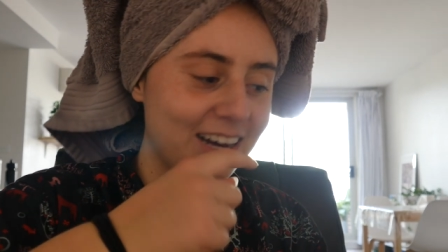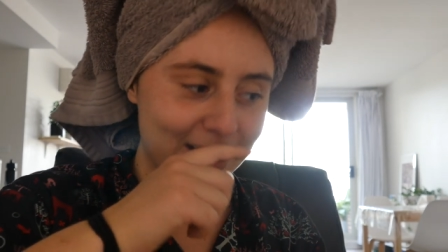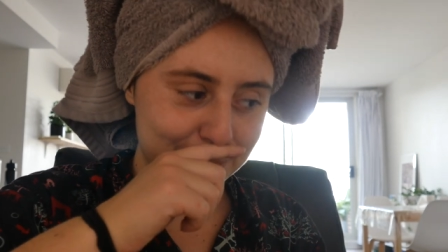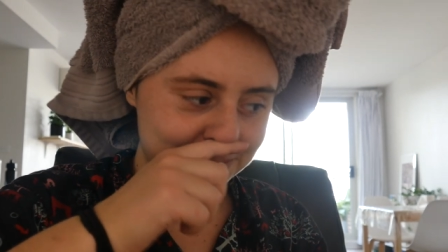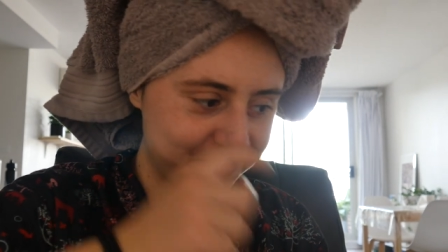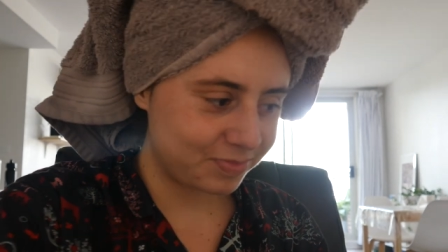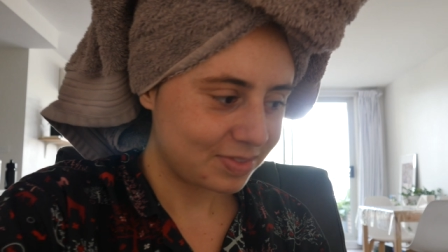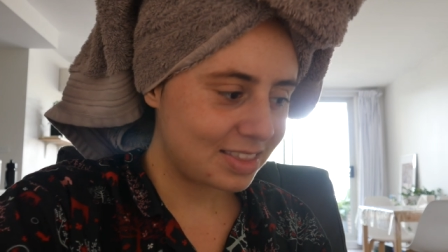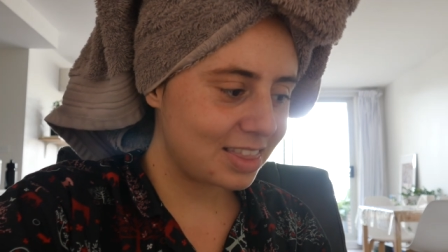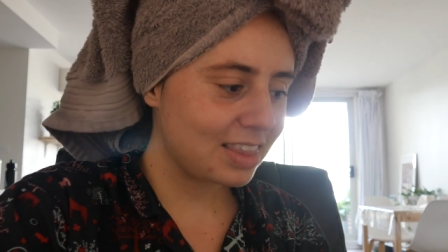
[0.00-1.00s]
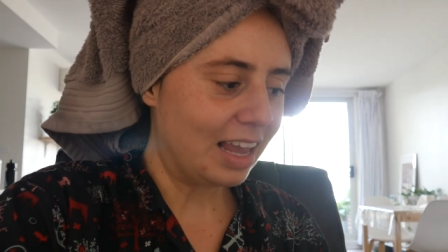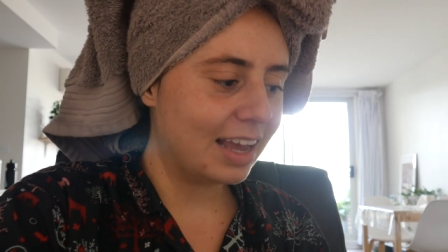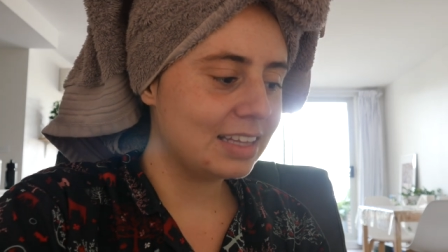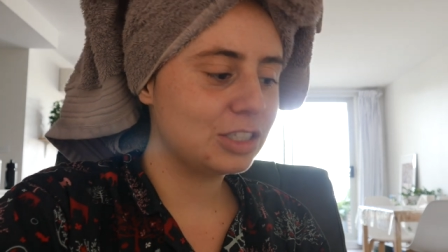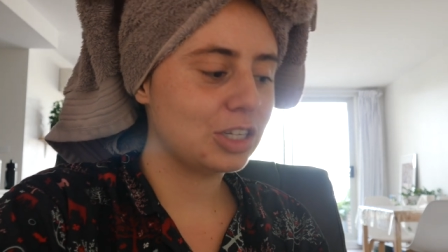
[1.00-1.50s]
Um,
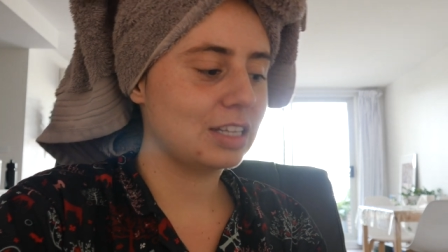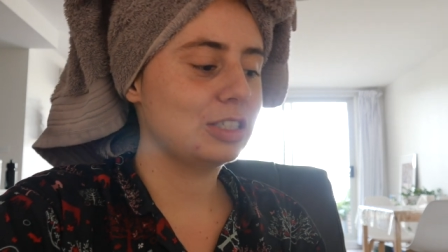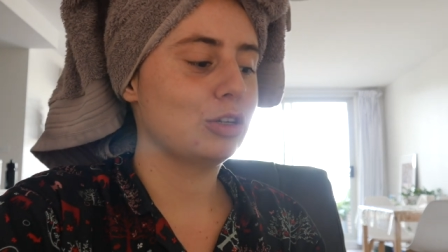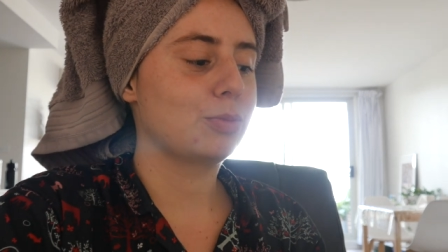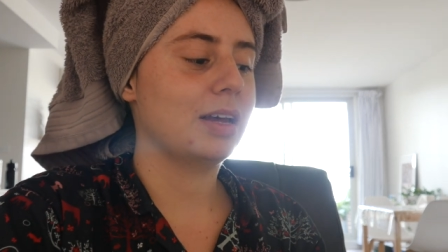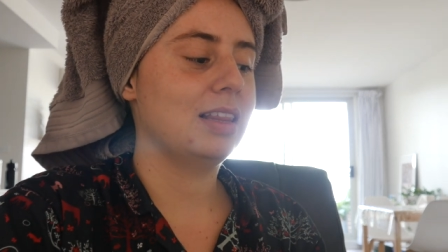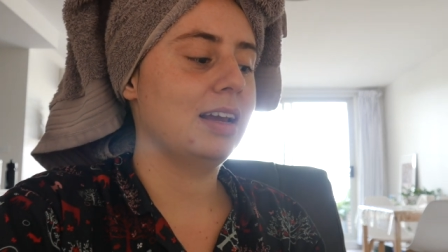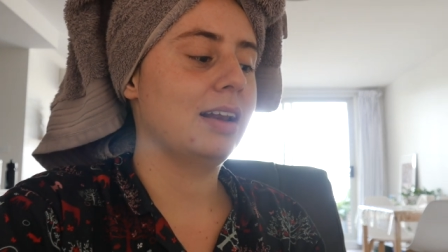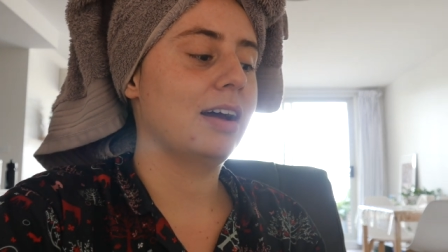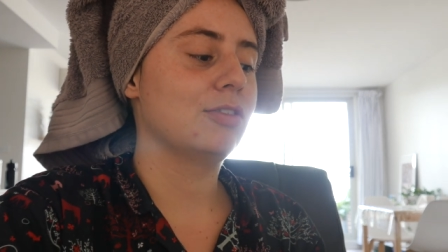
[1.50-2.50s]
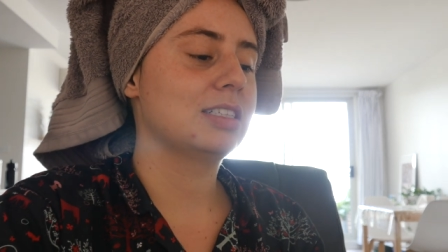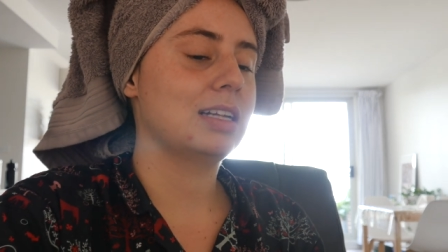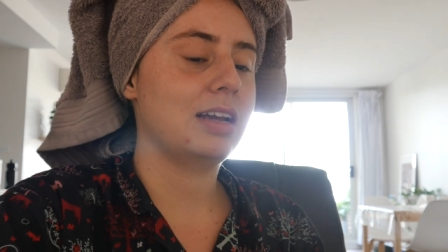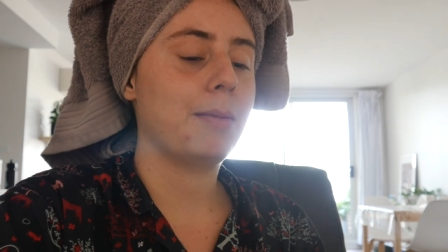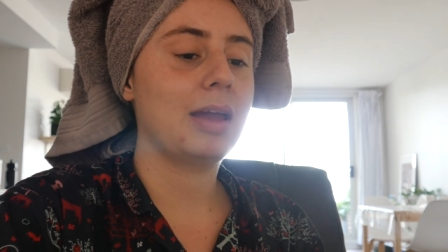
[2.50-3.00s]
and the chicken soup, and then on
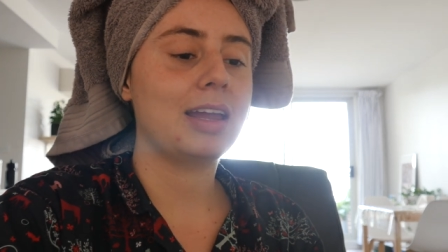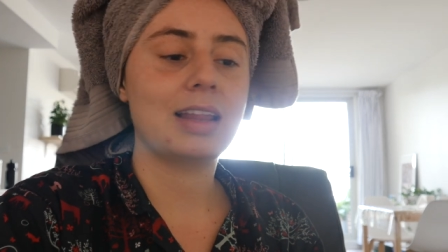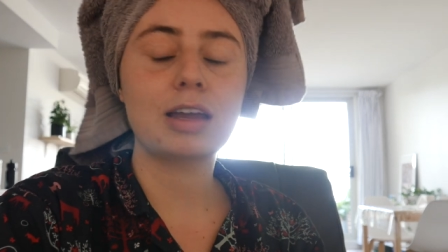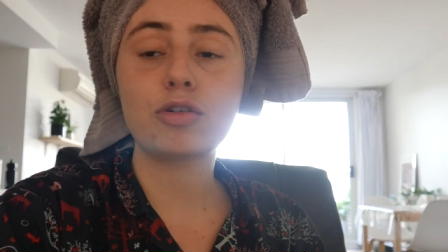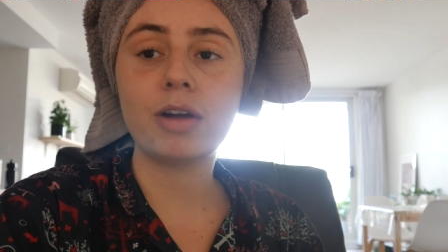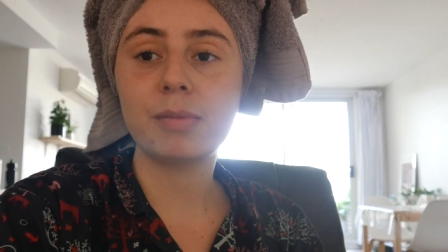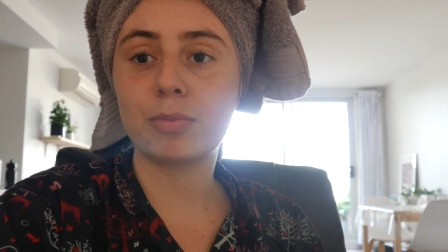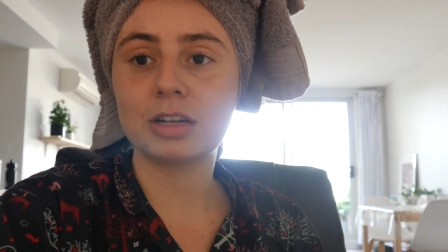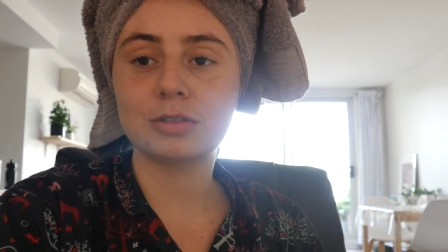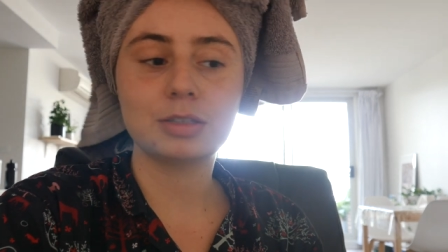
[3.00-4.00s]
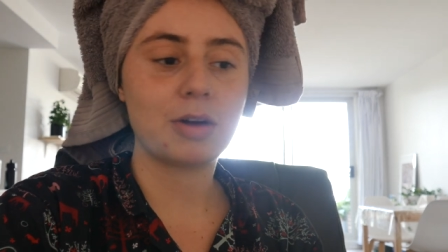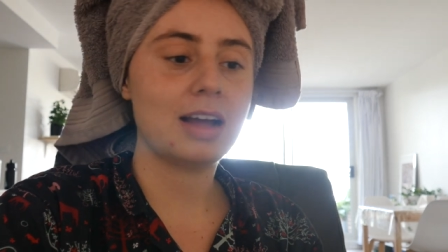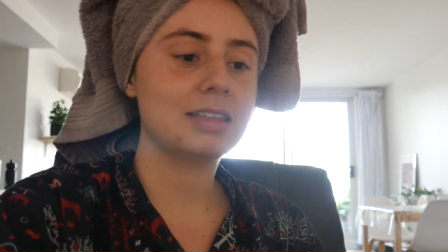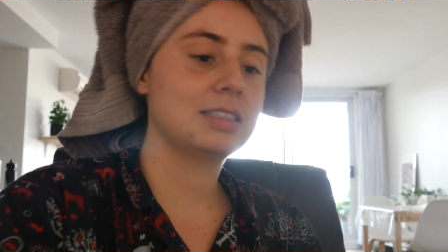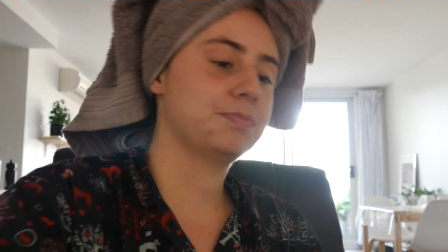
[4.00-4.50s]
Sunday I'm making like a creamy Brussels
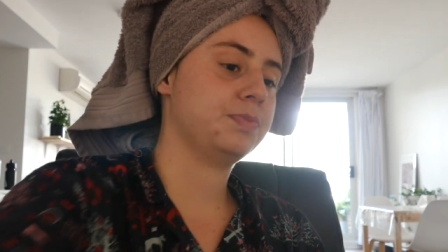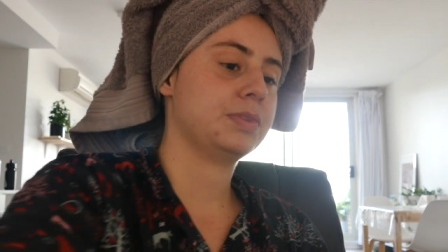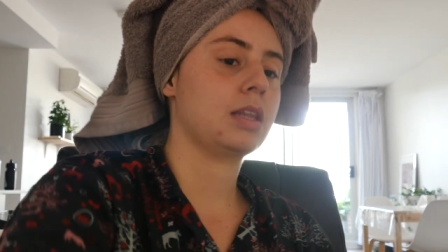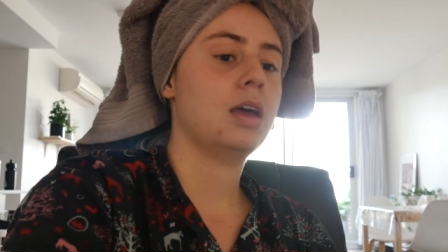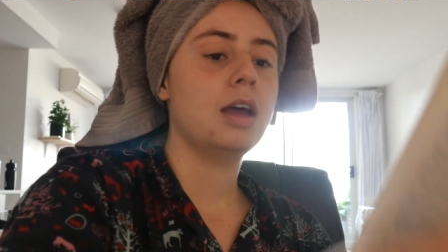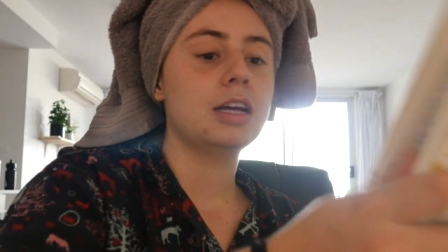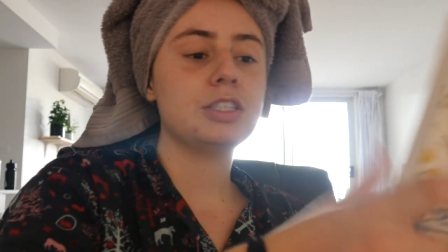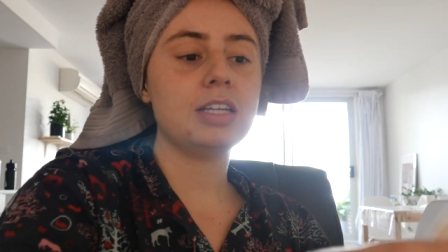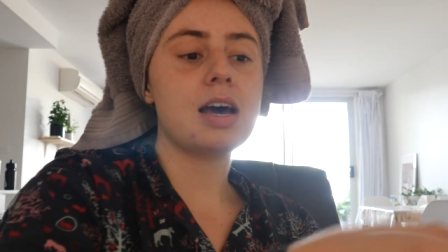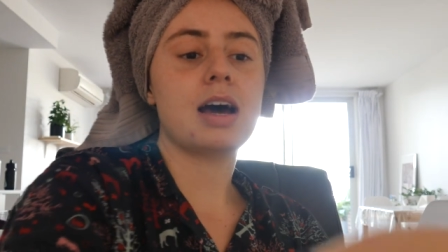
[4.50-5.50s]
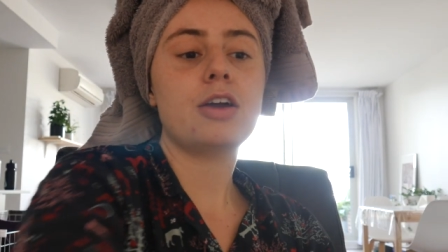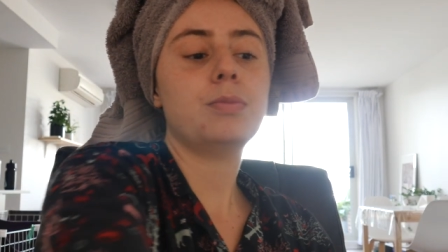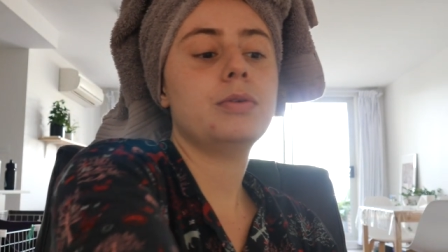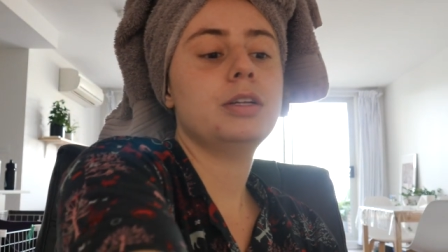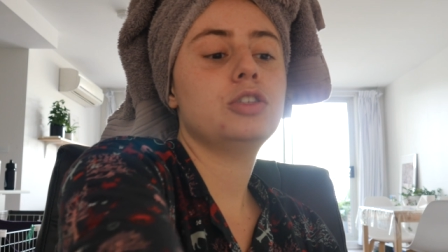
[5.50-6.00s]
sprouts. So yeah, I
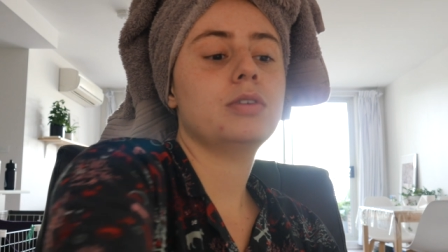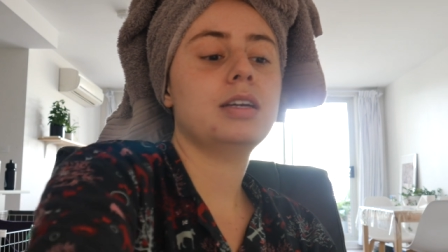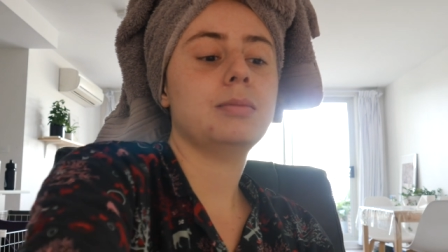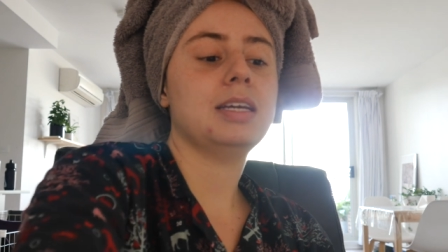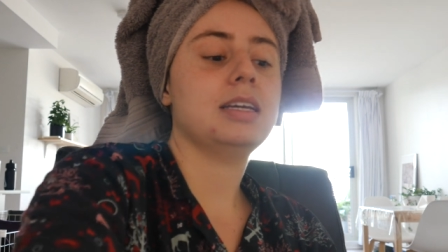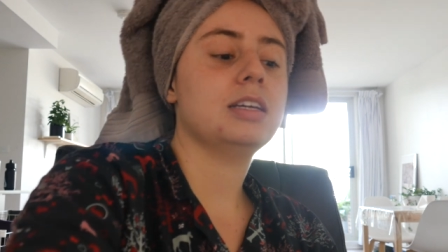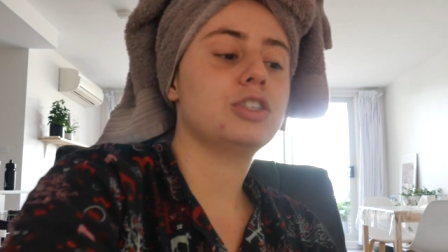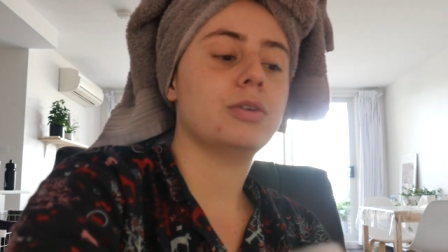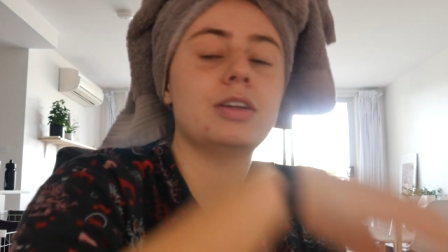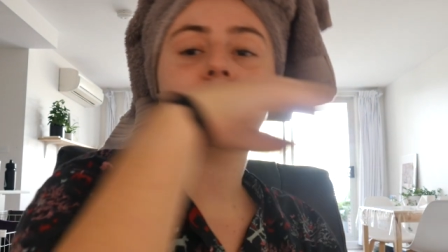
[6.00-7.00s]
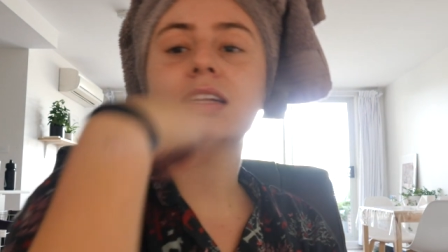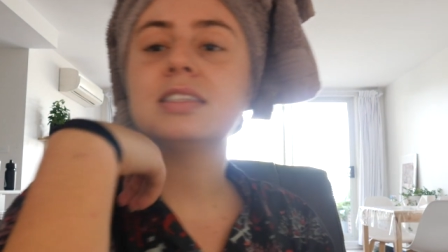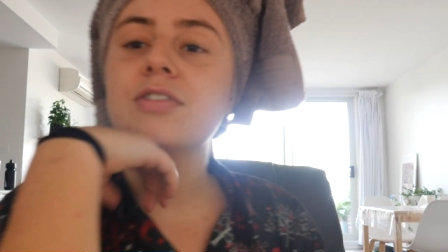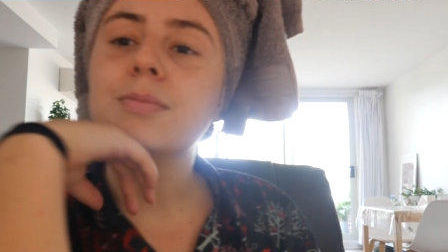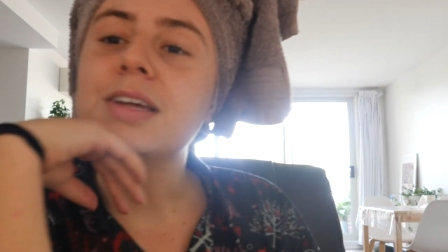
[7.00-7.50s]
hope you enjoy me showing you these
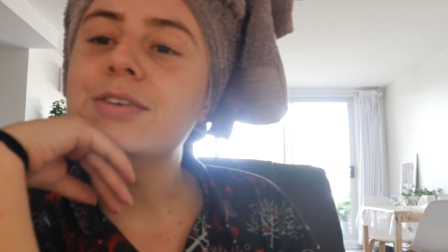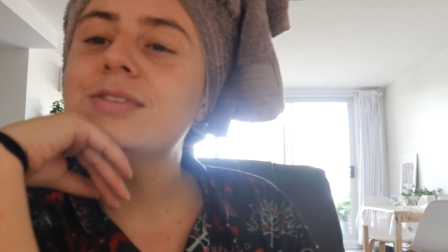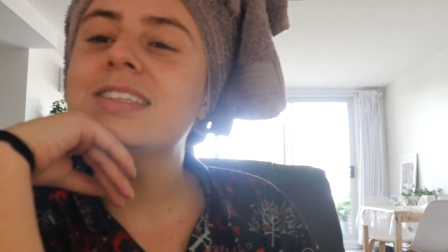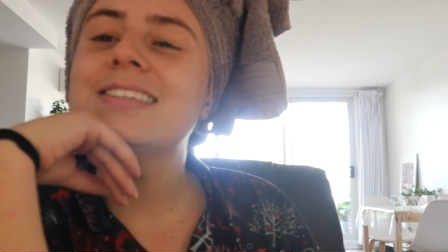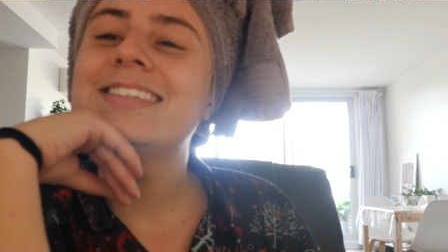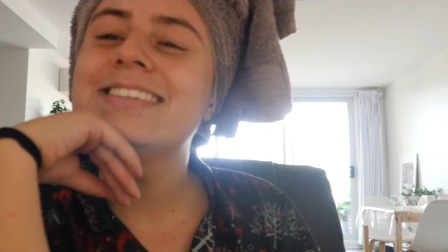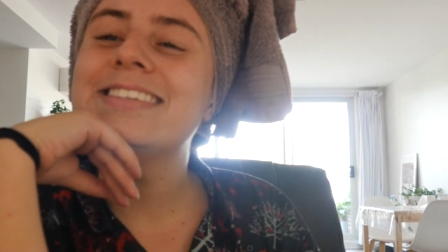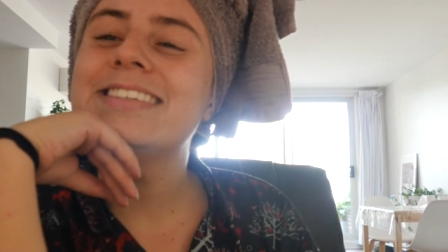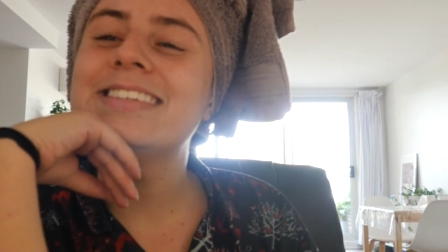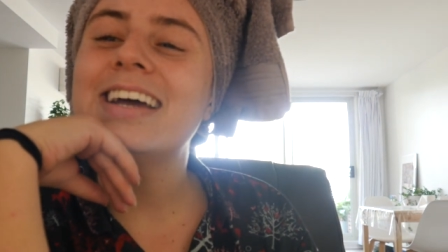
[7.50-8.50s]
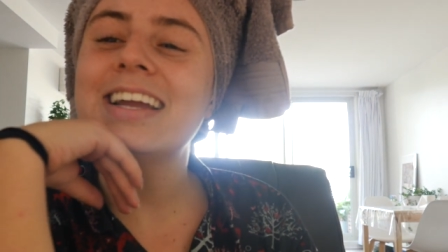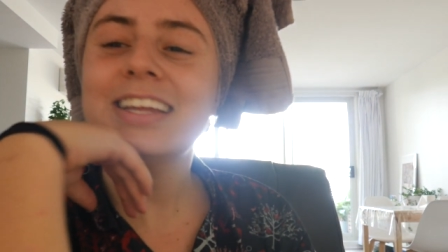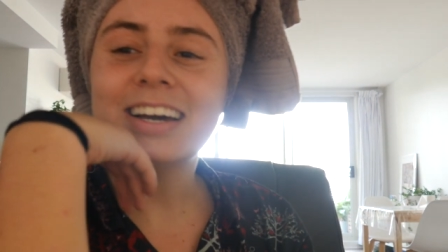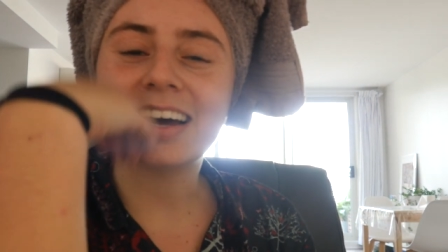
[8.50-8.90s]
different meals. And yeah,